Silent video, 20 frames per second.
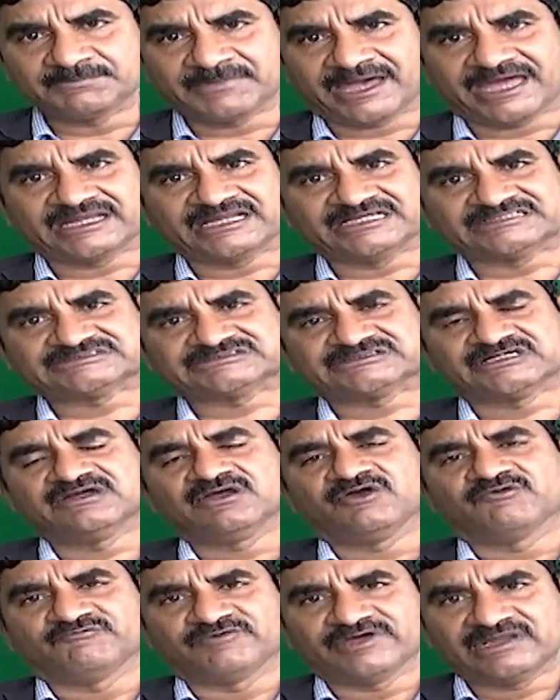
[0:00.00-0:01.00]
managed
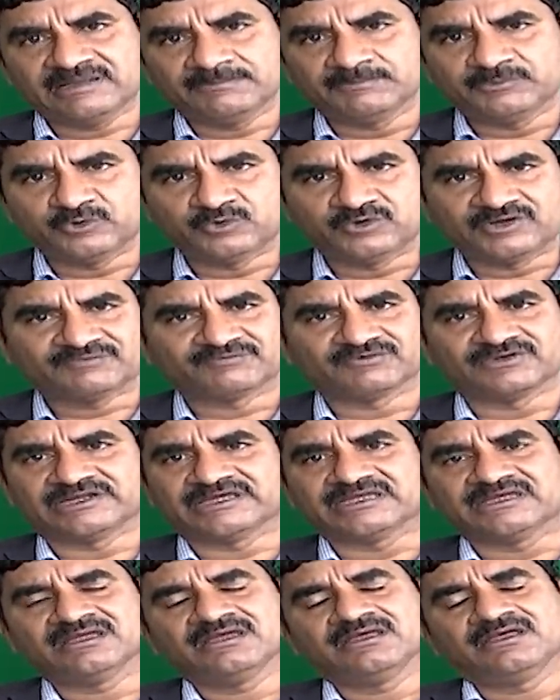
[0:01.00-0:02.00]
very
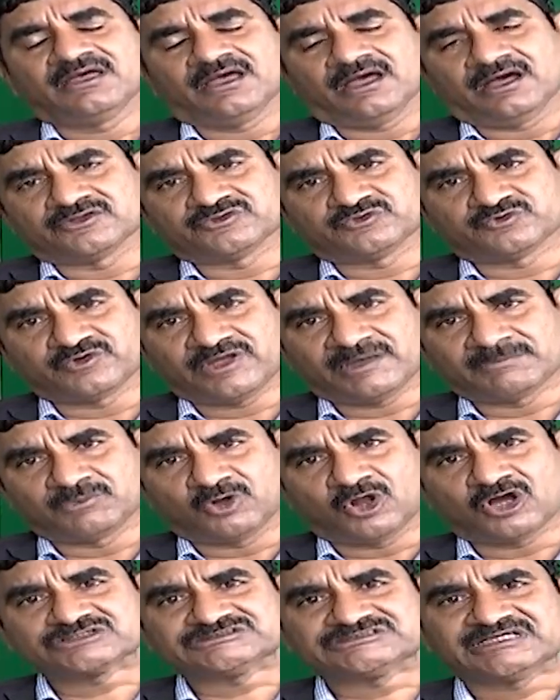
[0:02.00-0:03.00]
beautifully uh, through a
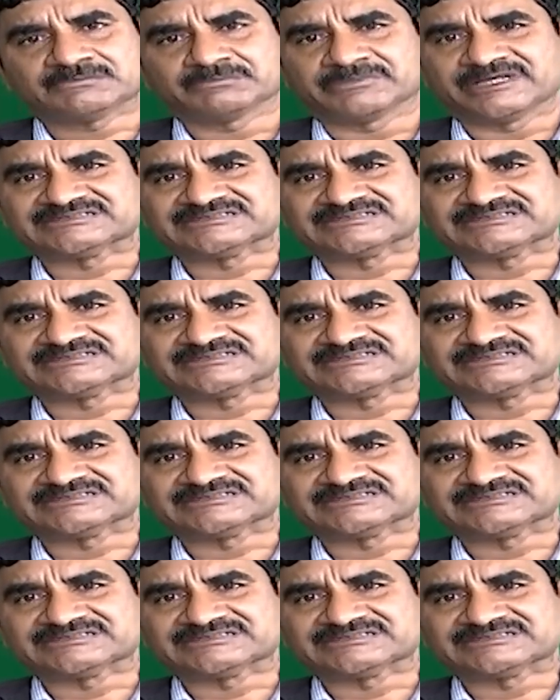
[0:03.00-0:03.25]
blockchain